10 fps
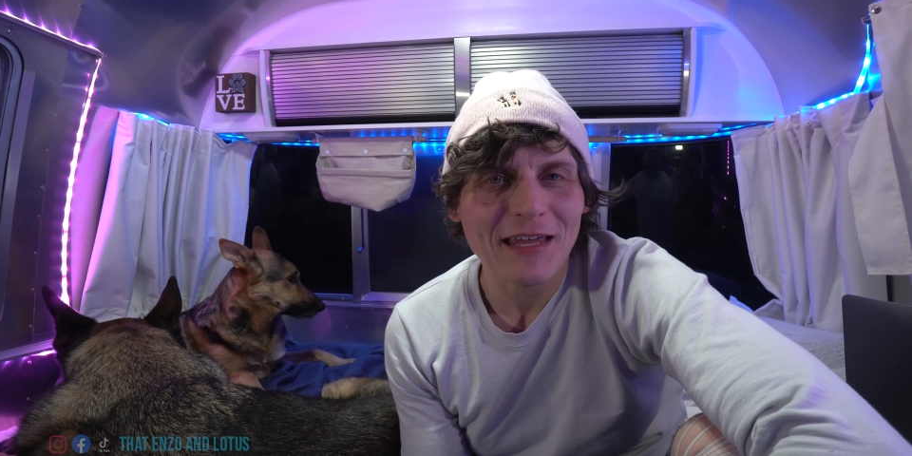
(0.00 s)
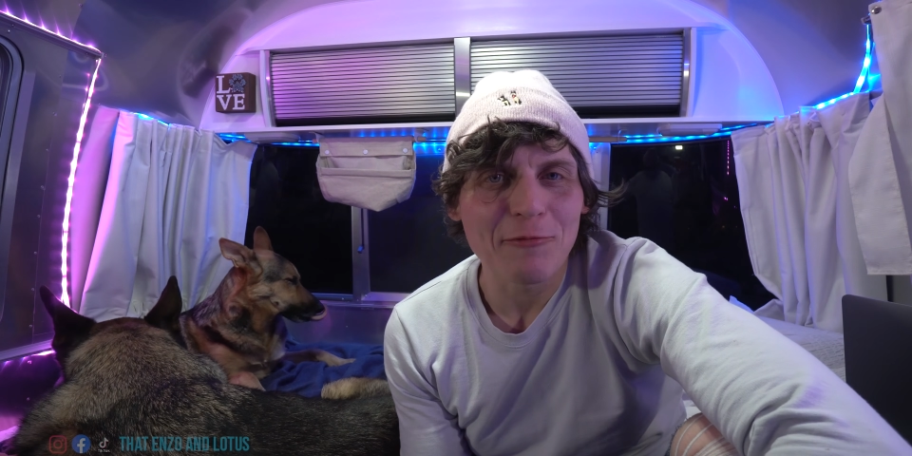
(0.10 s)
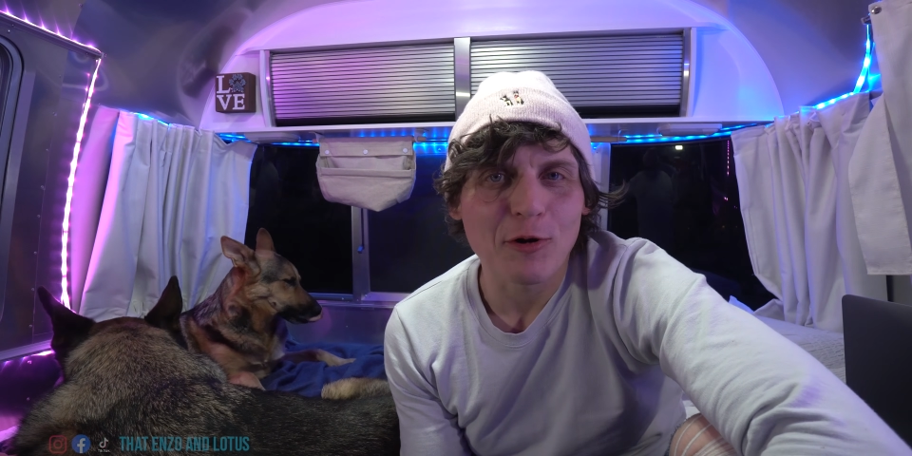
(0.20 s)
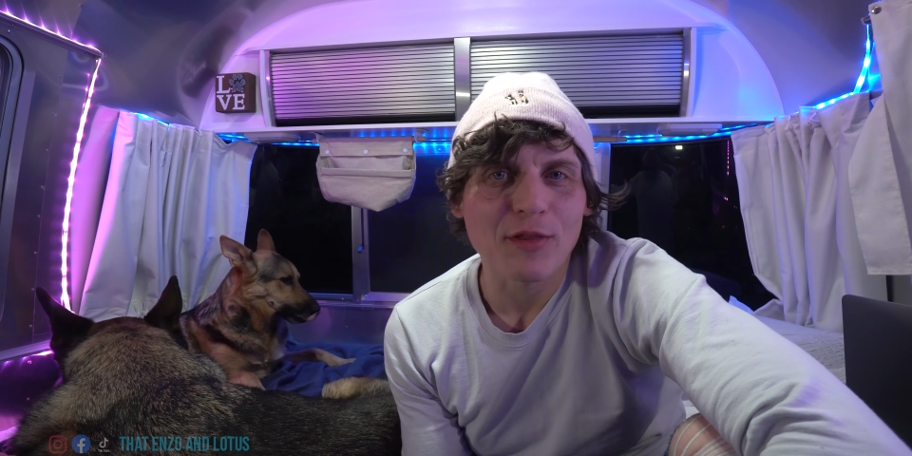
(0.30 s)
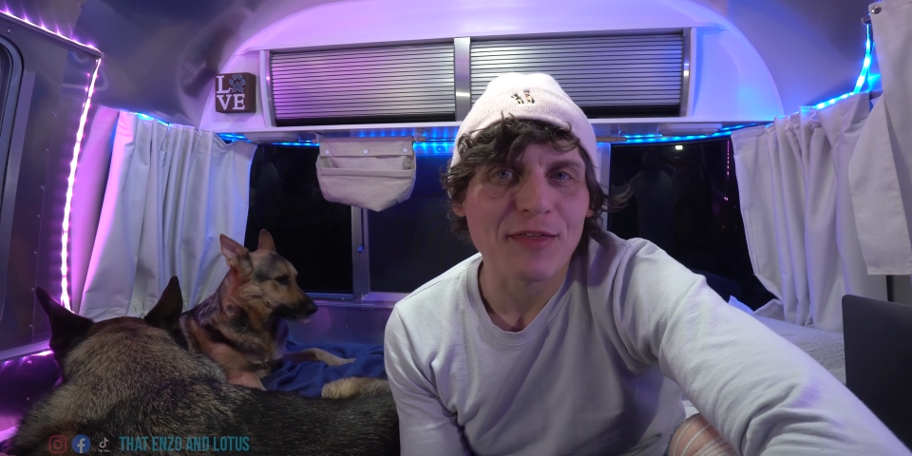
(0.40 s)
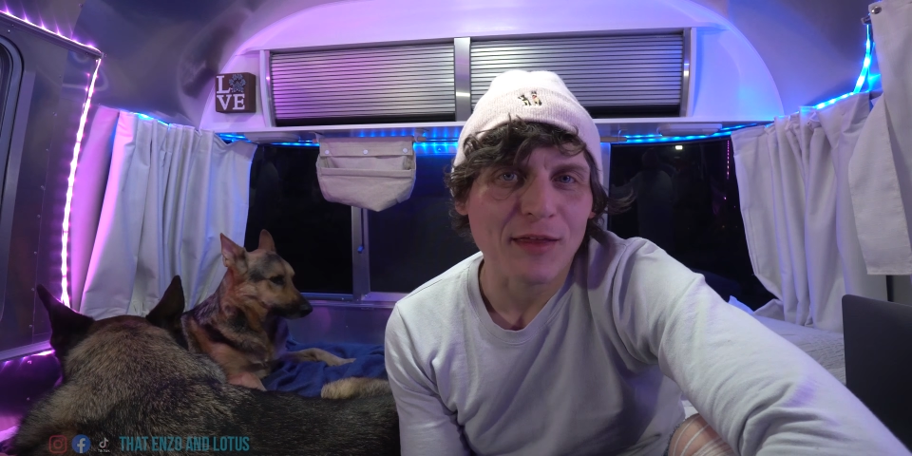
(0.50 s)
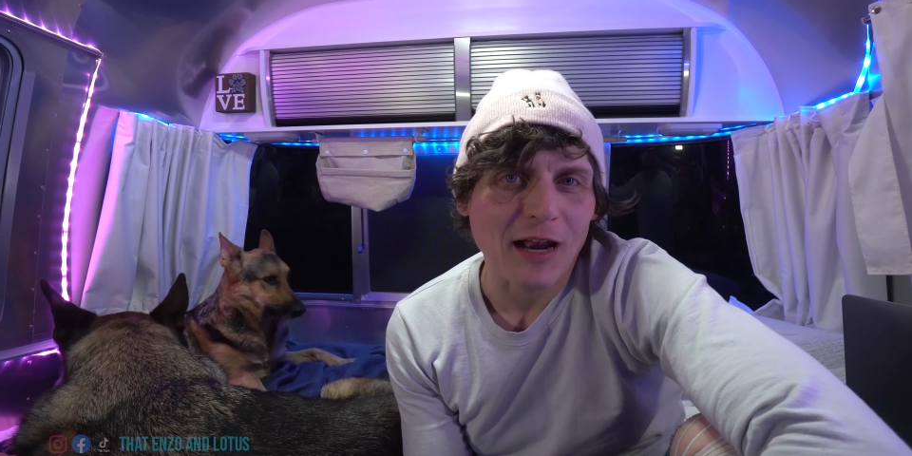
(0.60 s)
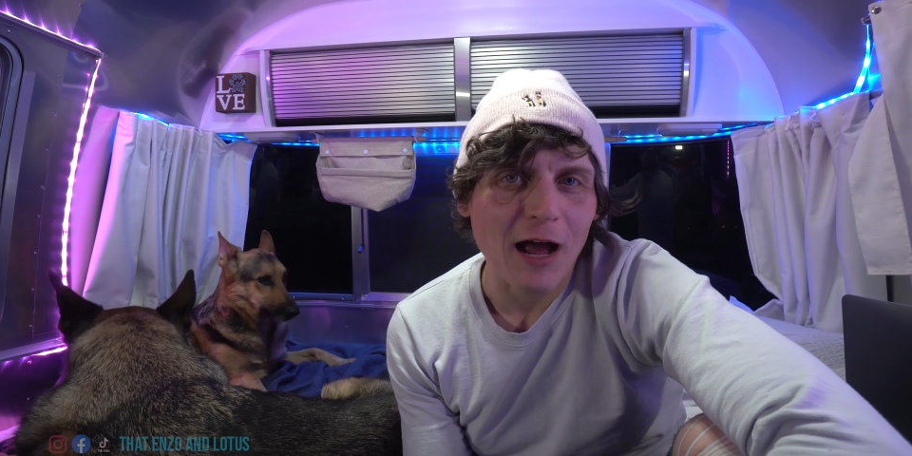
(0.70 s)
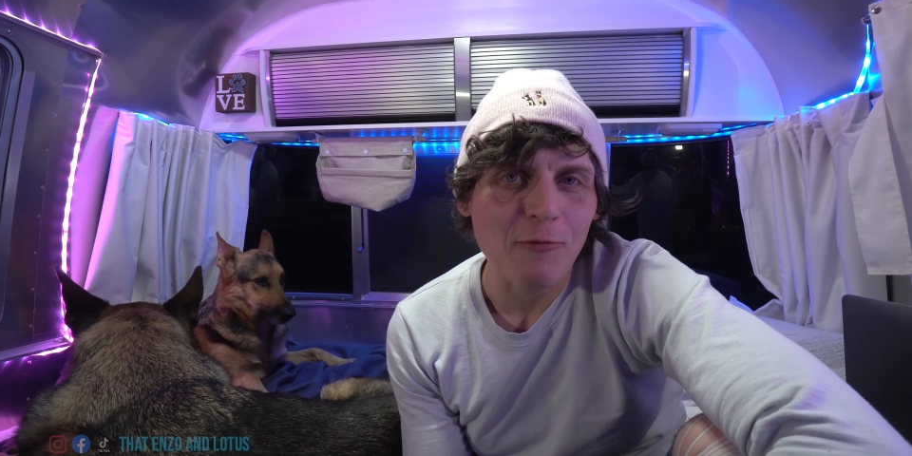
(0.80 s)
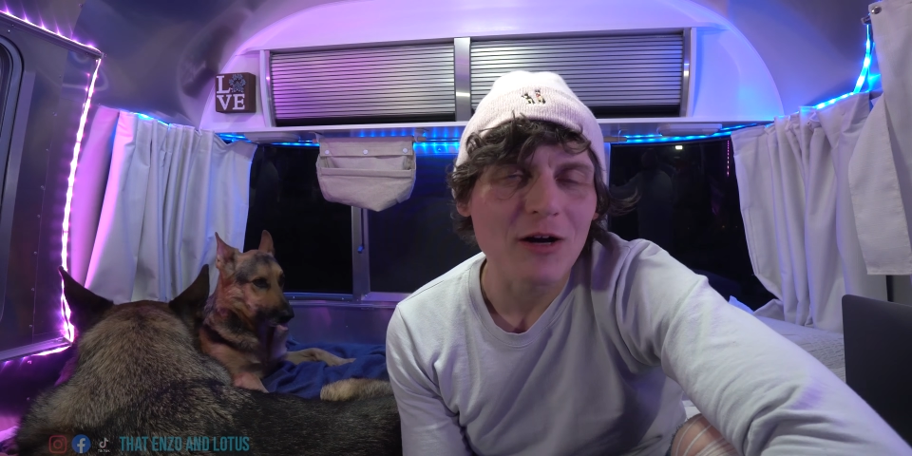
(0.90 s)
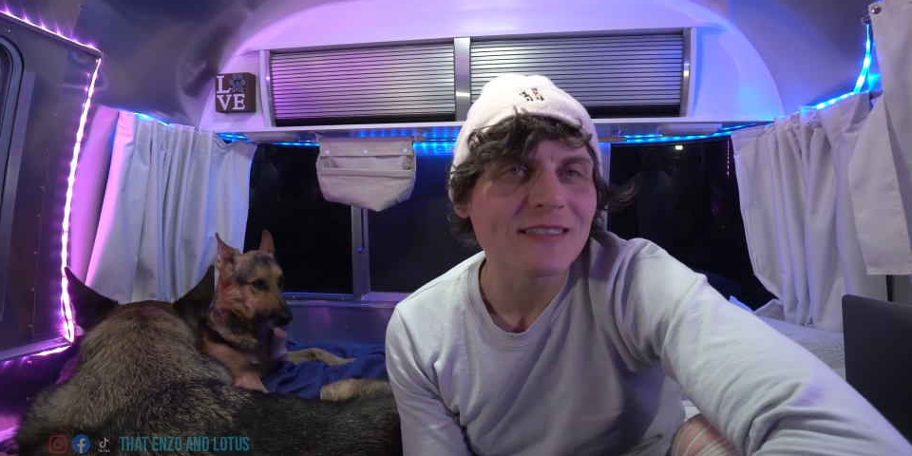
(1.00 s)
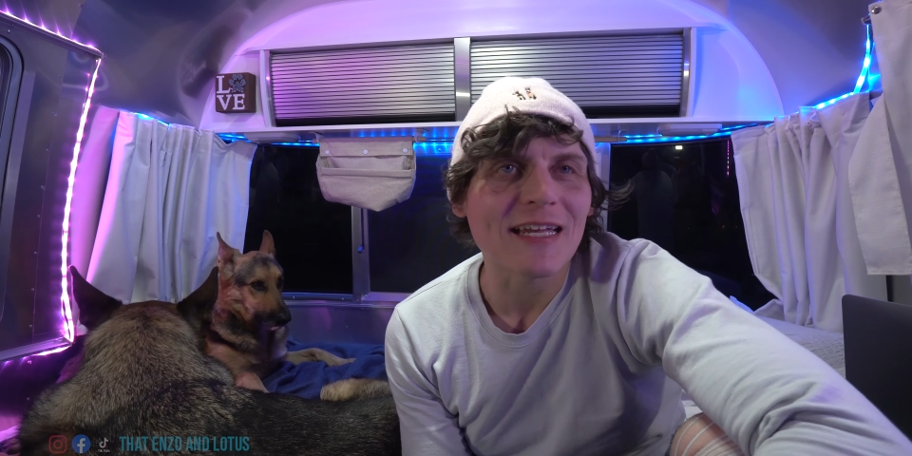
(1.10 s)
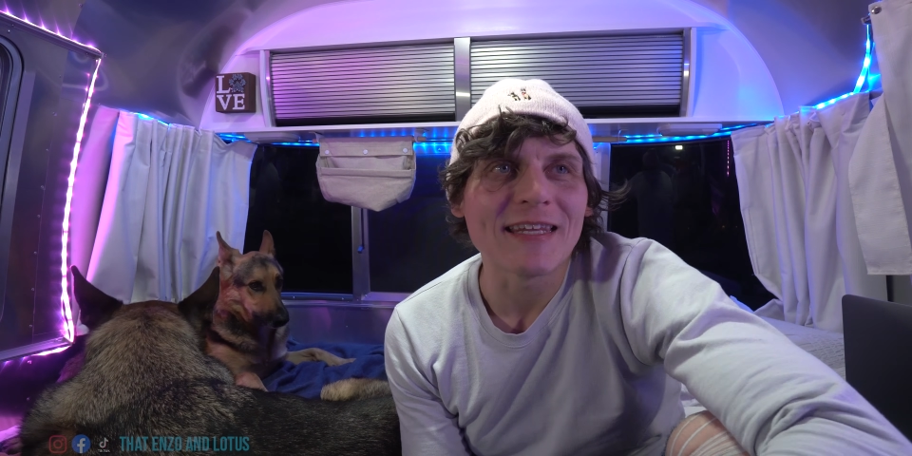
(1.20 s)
they were, they thought I was,